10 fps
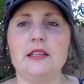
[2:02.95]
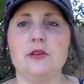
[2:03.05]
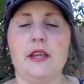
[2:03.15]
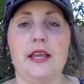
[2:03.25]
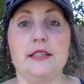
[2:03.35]

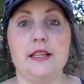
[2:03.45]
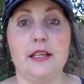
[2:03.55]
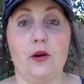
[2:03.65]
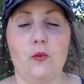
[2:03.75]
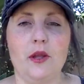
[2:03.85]
that's okay, it's a
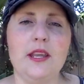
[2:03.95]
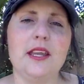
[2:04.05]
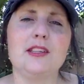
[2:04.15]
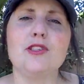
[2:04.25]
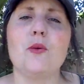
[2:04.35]
little
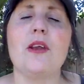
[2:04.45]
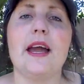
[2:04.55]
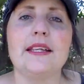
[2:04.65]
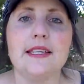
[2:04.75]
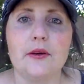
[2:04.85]
windy. It's so
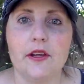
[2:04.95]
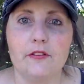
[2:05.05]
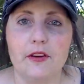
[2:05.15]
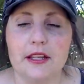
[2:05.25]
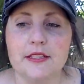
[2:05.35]
nice out
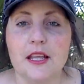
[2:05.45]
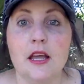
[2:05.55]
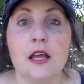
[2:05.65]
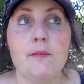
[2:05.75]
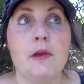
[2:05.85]
here, friends.
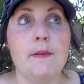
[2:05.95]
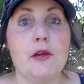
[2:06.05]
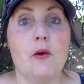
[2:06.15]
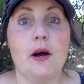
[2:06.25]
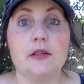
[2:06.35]
Maybe
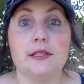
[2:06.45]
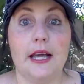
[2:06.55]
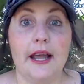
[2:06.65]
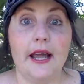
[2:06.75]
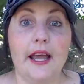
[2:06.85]
go
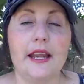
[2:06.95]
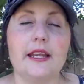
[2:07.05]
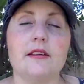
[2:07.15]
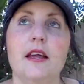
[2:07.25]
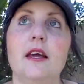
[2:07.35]
outside
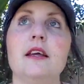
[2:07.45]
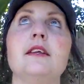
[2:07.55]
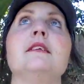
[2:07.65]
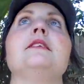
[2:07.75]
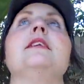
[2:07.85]
and
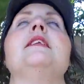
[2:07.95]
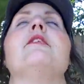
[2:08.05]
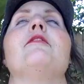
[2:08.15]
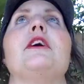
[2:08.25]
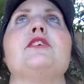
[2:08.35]
see
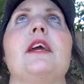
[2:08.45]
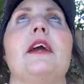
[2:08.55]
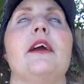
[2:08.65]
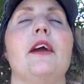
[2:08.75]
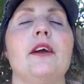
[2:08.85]
the fresh
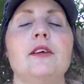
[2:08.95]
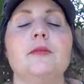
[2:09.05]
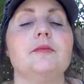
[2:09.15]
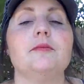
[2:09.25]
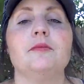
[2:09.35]
air.
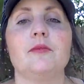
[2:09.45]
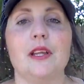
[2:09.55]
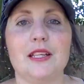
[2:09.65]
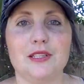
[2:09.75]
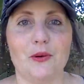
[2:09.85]

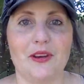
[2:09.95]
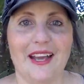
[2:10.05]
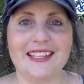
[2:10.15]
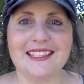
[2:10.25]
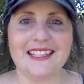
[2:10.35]
It's so
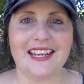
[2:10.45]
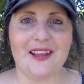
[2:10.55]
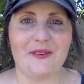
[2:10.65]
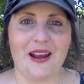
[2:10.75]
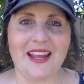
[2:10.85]
nice
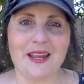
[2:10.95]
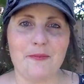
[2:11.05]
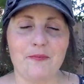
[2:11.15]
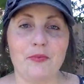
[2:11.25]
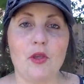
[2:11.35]
today, right?
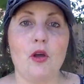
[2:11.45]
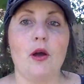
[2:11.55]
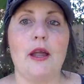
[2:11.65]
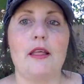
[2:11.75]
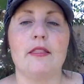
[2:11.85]

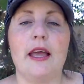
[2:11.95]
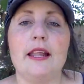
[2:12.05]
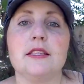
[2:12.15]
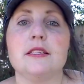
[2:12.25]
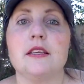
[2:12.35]
All right,
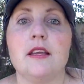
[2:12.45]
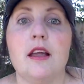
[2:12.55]
let's